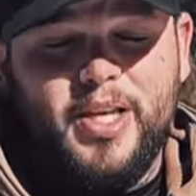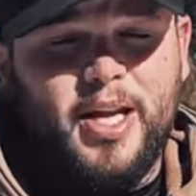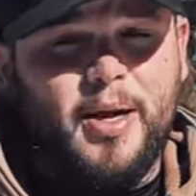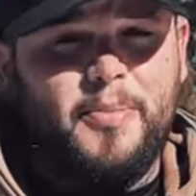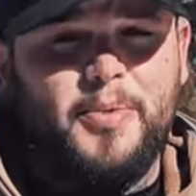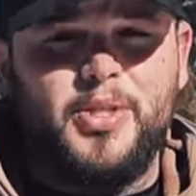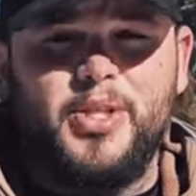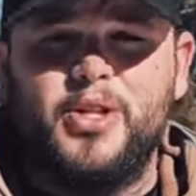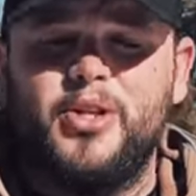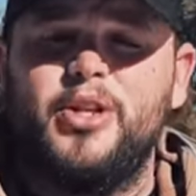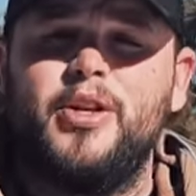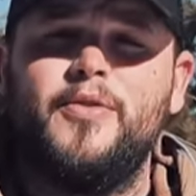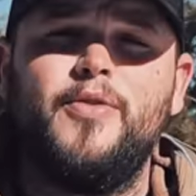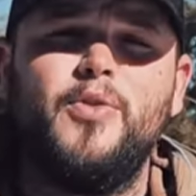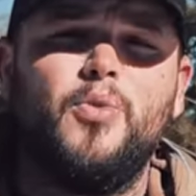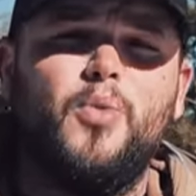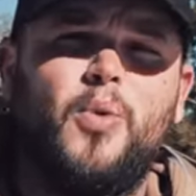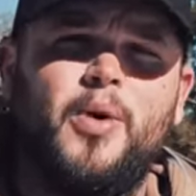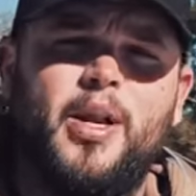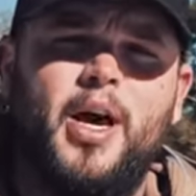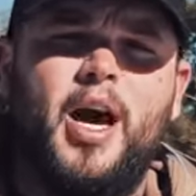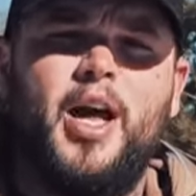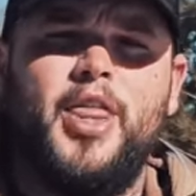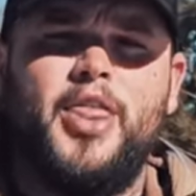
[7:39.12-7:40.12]
I'm just gonna give you
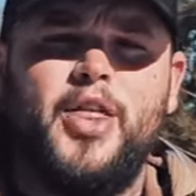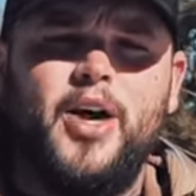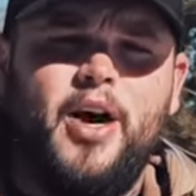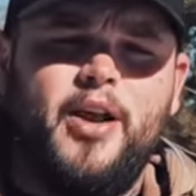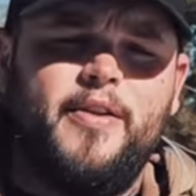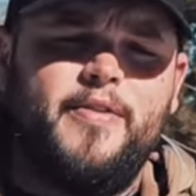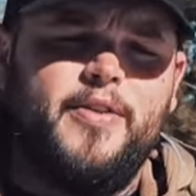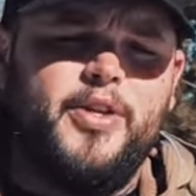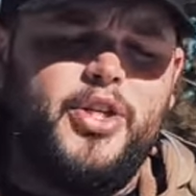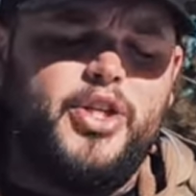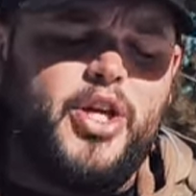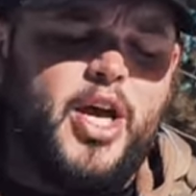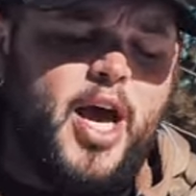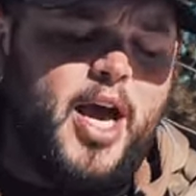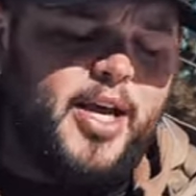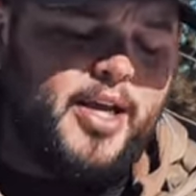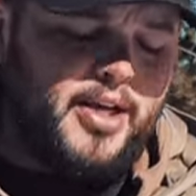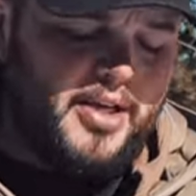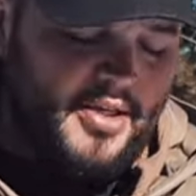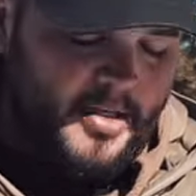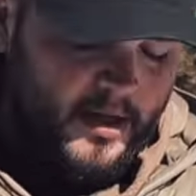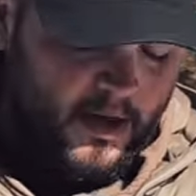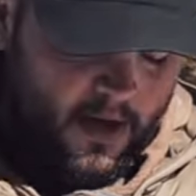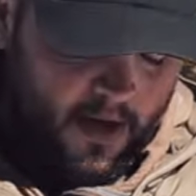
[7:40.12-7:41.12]
what I thought of the jacket.